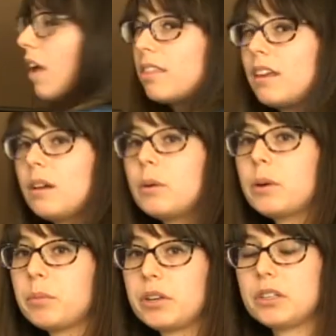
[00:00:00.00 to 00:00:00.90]
I think
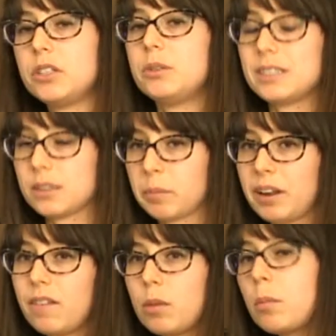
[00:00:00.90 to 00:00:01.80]
what I'm gonna do is I'm
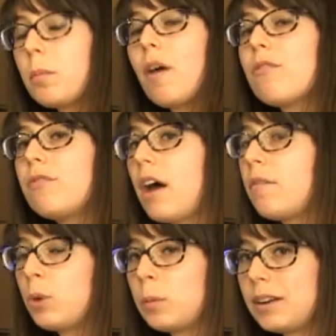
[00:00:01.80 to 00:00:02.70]
gonna give them about
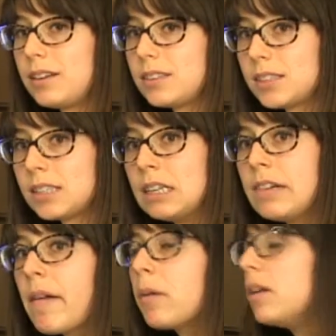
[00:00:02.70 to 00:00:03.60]
5 more minutes
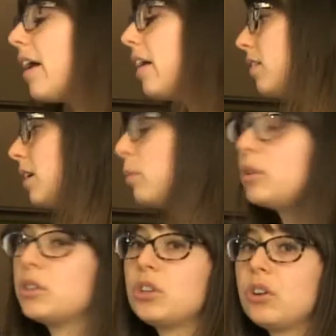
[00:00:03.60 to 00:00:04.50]
and then I'm
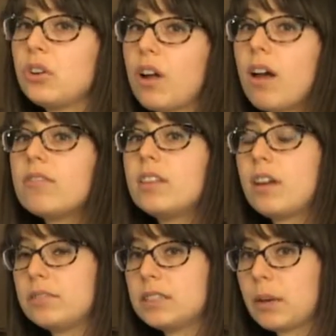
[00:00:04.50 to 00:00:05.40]
gonna turn off the
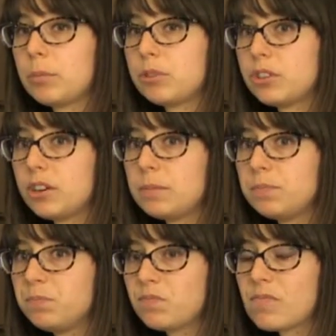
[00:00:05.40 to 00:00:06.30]
oven temperature
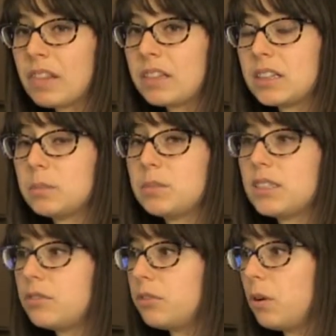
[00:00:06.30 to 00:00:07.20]
and let them
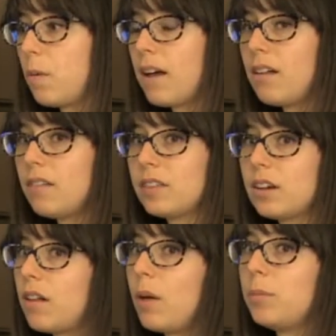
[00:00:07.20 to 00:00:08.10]
sit for a while and
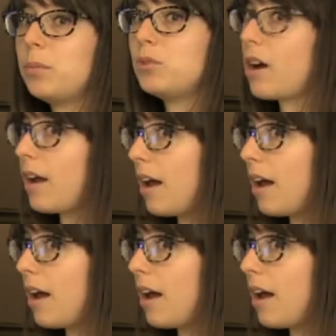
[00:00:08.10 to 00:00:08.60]
that'll help them dry